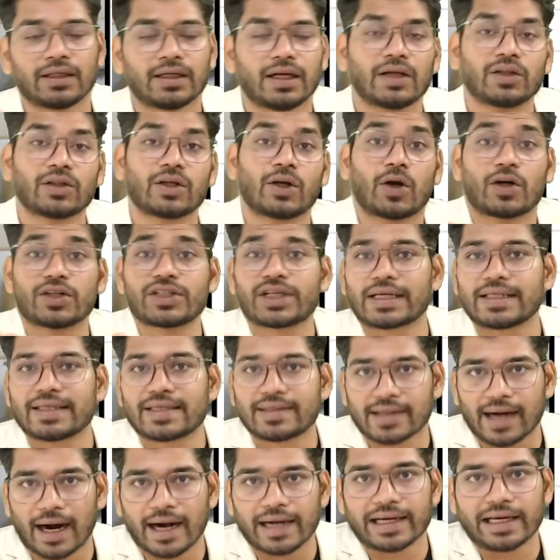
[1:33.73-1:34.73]
Now the logical
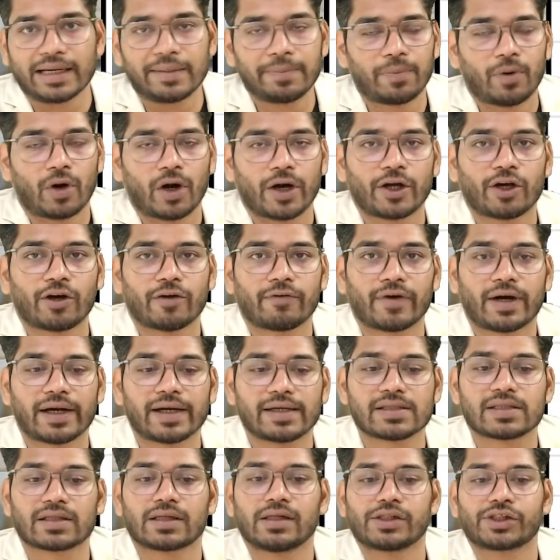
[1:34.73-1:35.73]
starting point of our
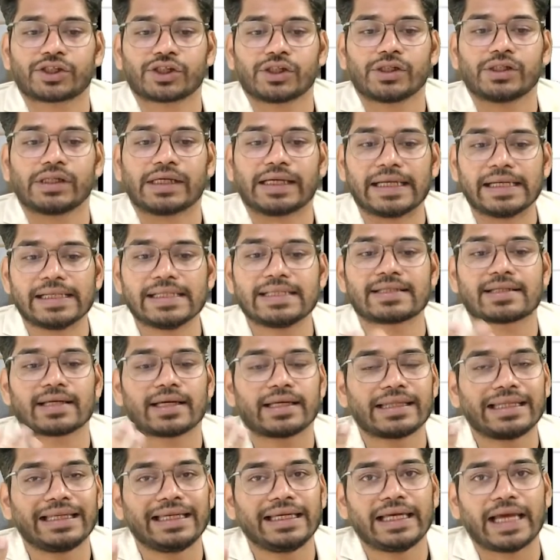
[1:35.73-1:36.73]
discussion is
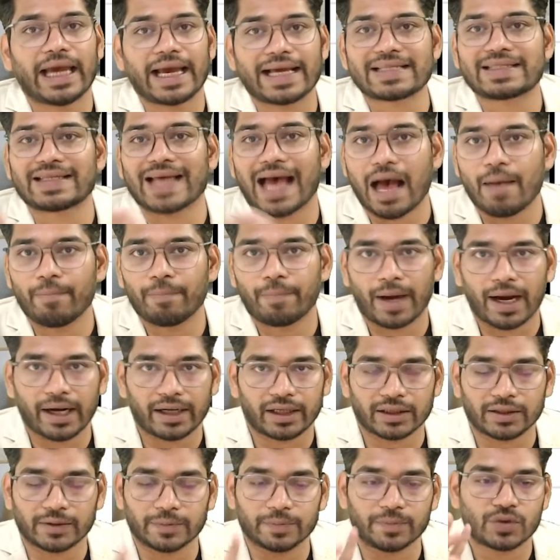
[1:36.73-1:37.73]
the exam
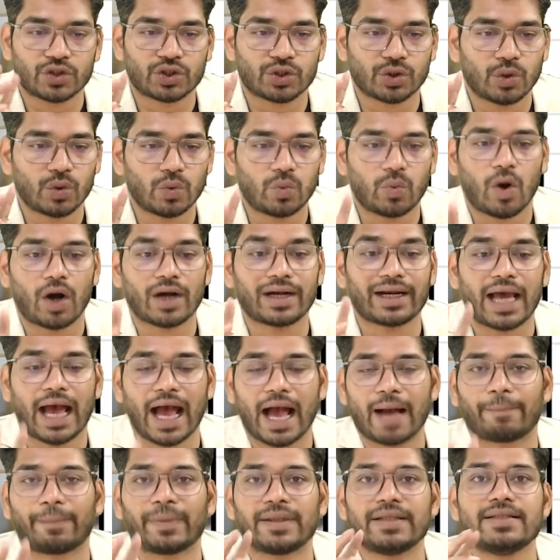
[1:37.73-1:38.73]
pattern. So what
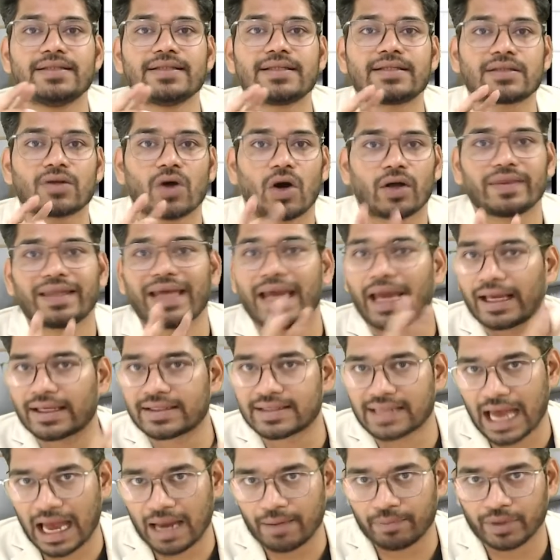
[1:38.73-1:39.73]
happens on the
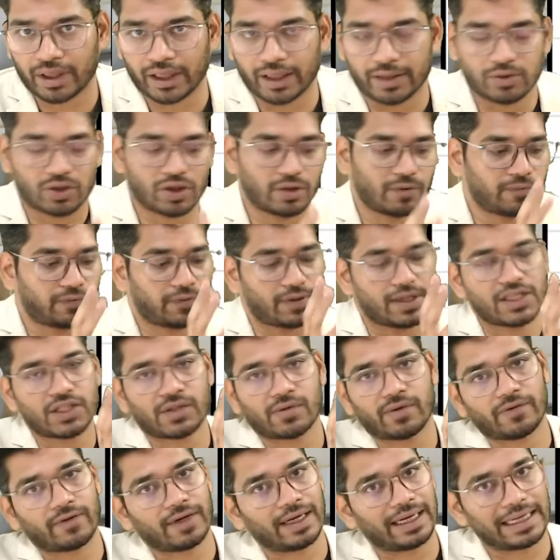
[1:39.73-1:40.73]
exam day? So
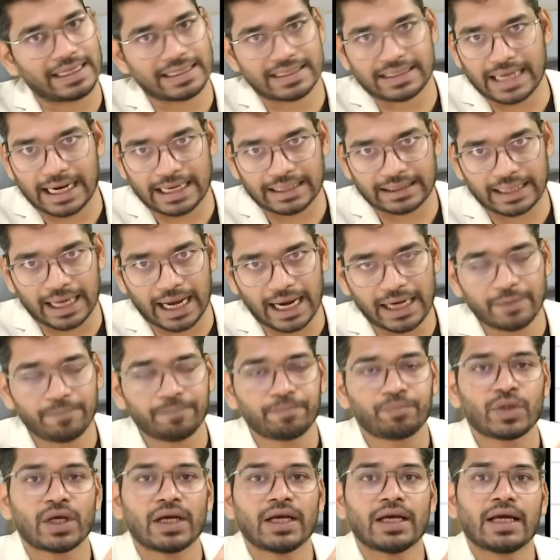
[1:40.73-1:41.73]
first we will understand that.
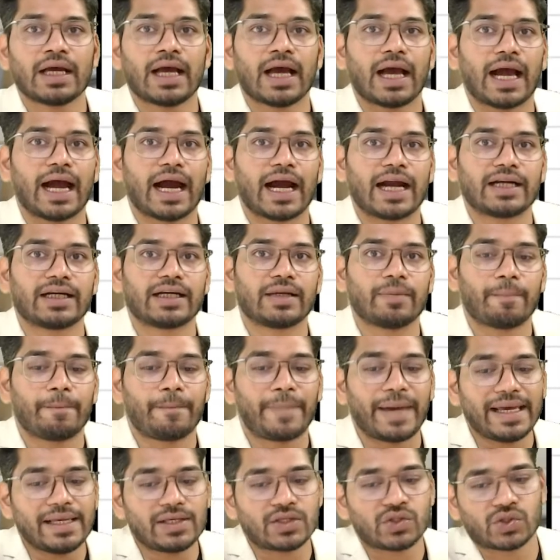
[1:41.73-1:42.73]
And
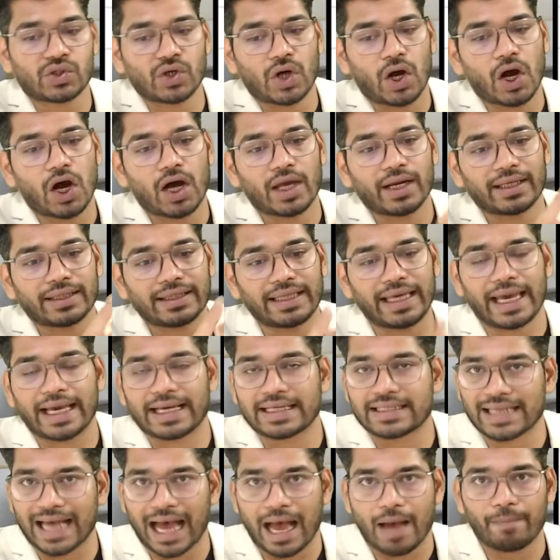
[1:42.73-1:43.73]
based on the
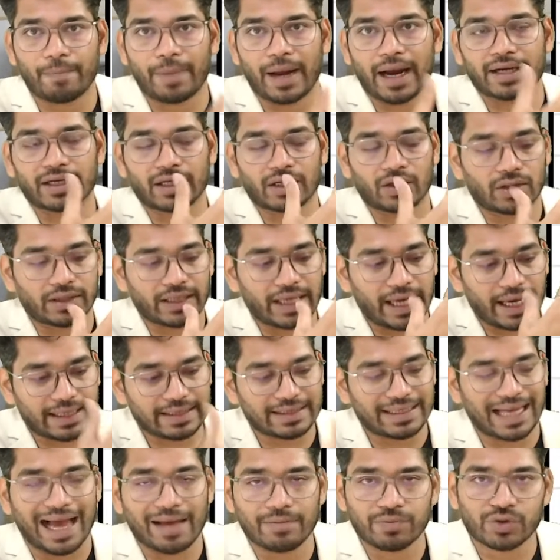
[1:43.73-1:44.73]
exam pattern or the
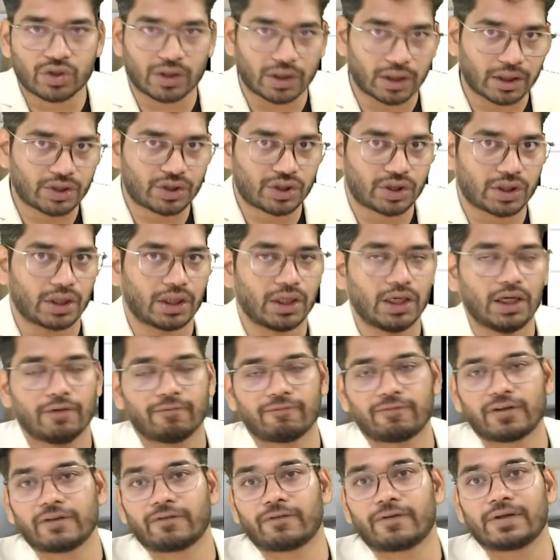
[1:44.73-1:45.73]
exam structure,
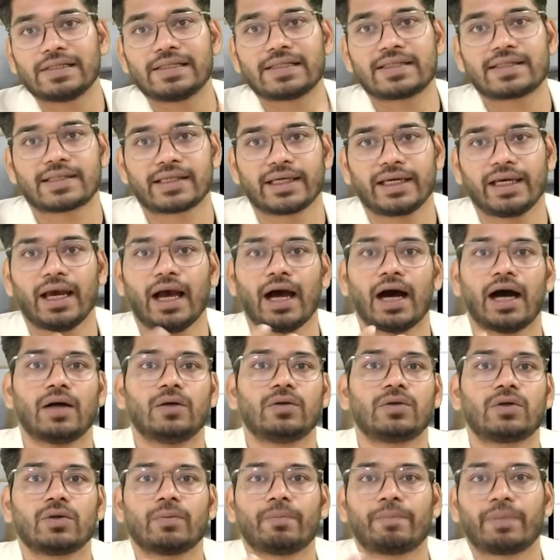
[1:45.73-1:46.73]
we will see
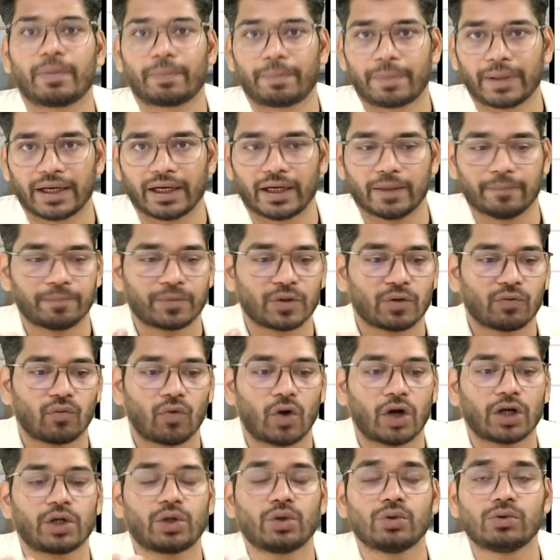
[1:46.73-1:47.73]
how to prepare,
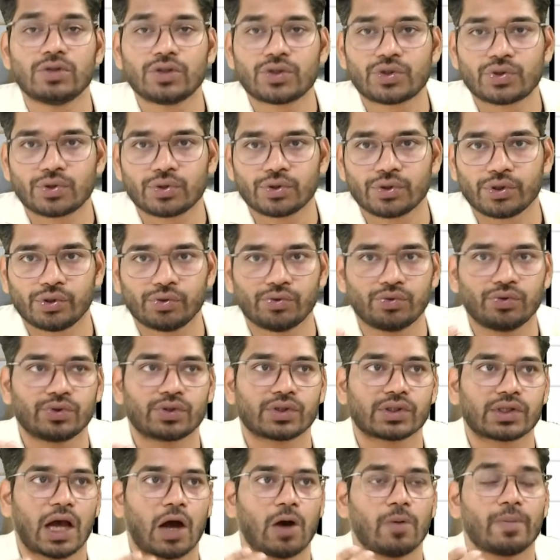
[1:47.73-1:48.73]
what tools to
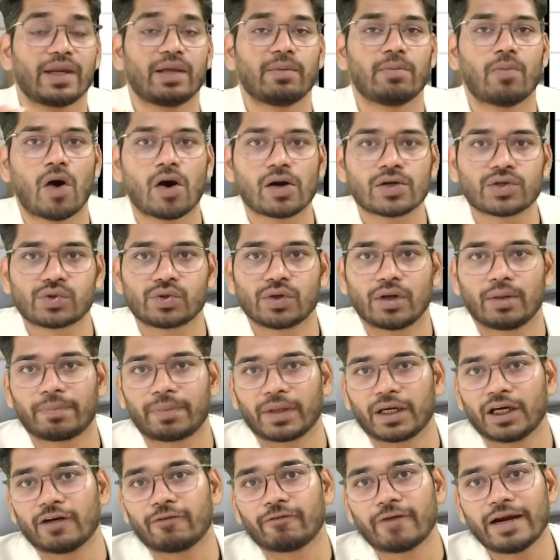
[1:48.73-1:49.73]
use, how many mocks to
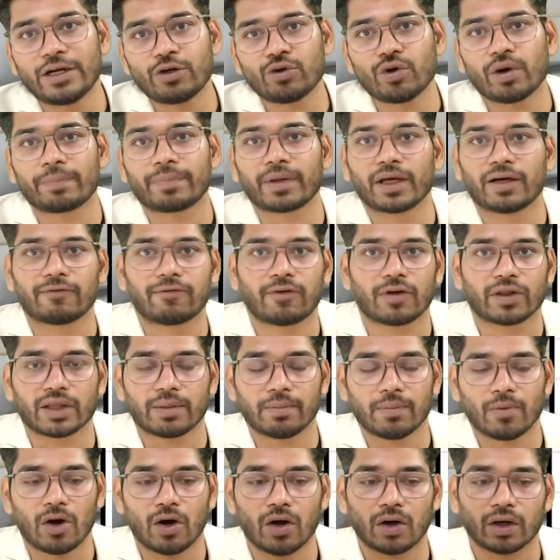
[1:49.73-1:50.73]
appear, when to appear for the
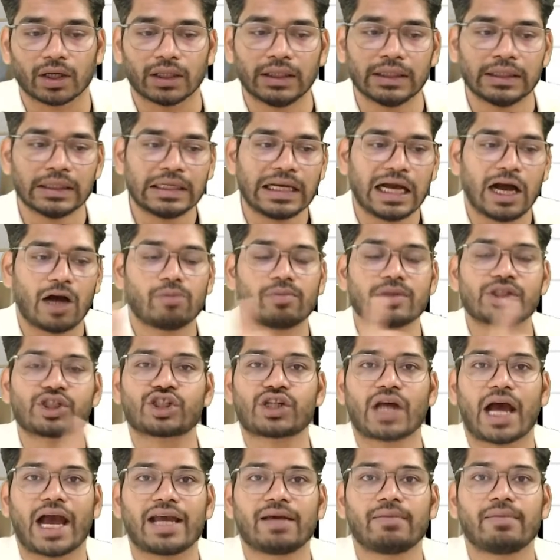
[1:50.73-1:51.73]
mock, how
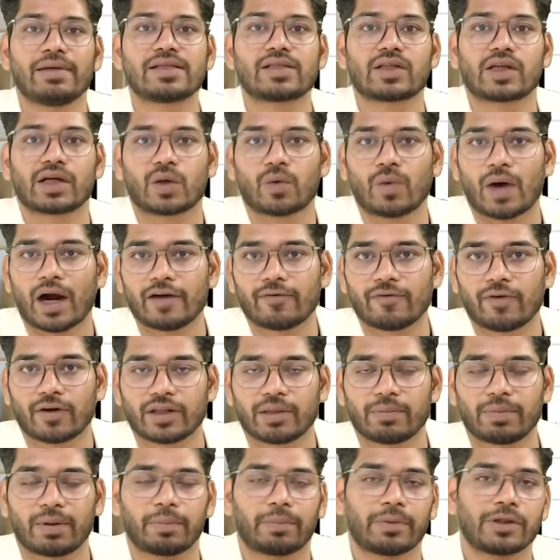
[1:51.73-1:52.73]
much time is required for
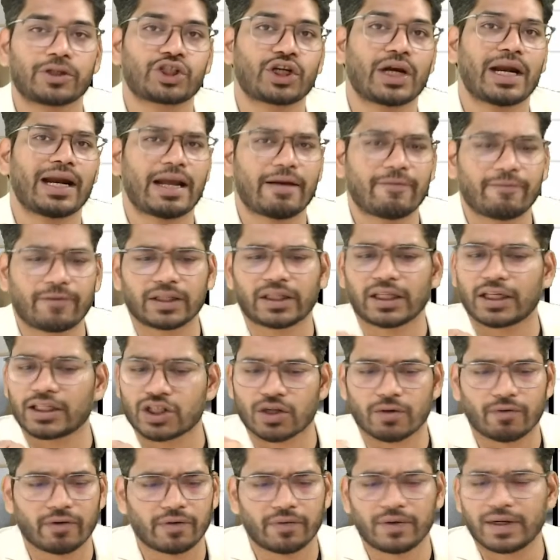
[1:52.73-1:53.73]
the preparation and everything.
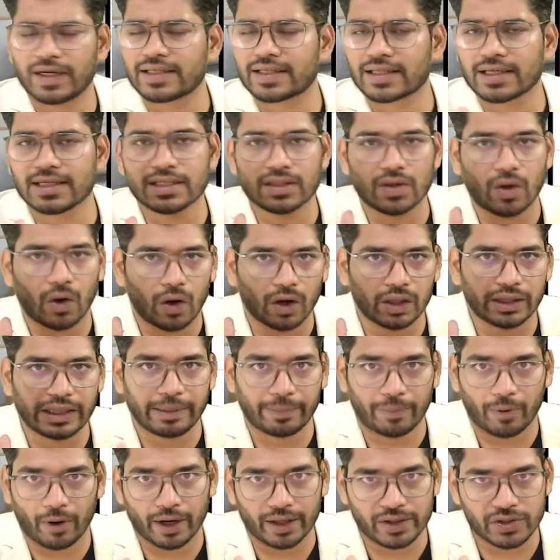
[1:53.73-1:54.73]
So we will discuss all
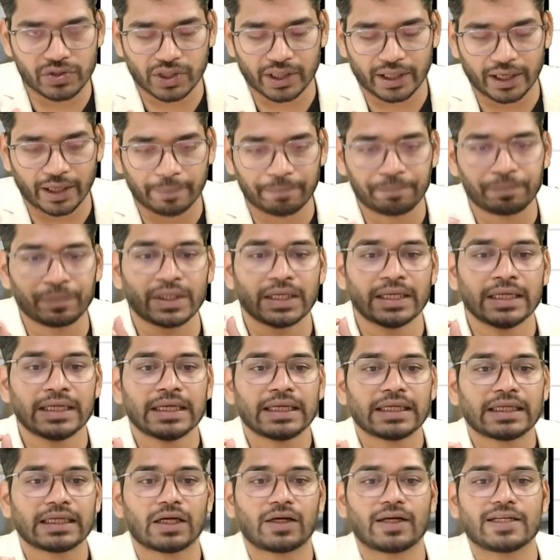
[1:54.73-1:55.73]
the points here.
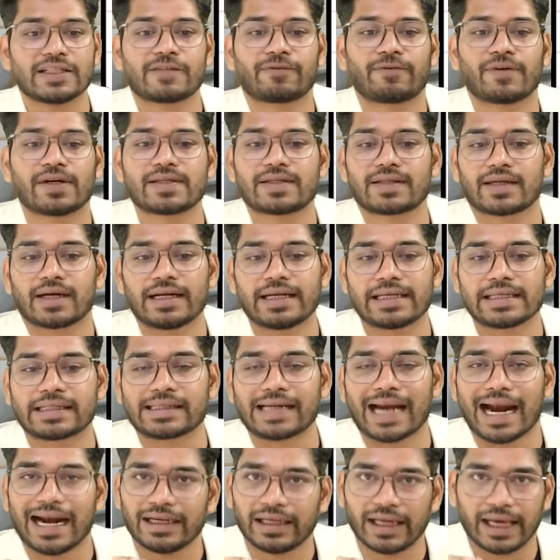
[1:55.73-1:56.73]
Now let's first
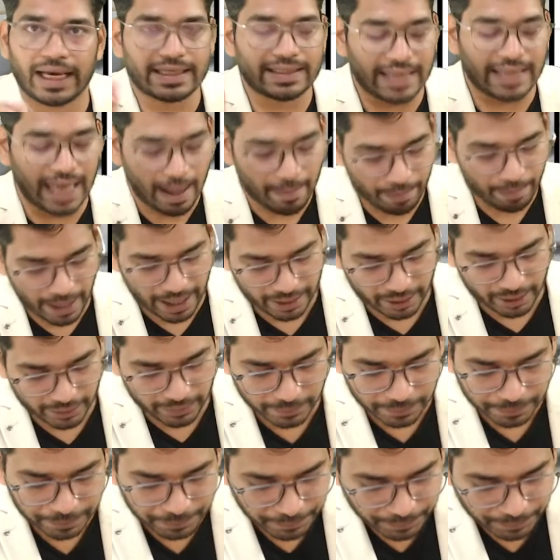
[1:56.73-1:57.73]
understand the exam pattern.